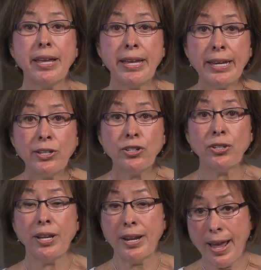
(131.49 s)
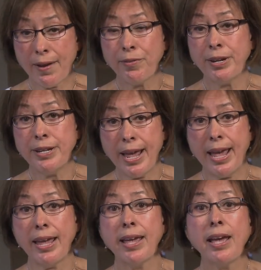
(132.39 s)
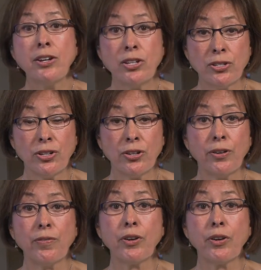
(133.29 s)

each and every day to serve